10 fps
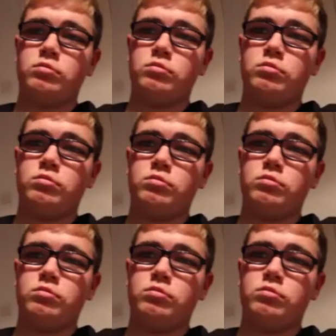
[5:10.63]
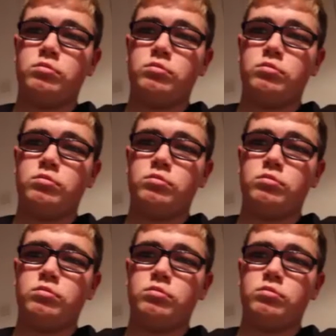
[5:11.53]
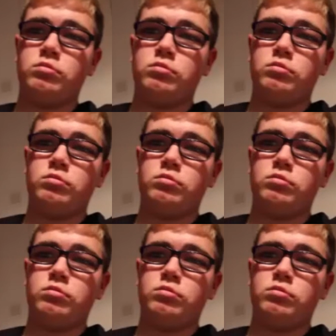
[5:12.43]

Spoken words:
(silence)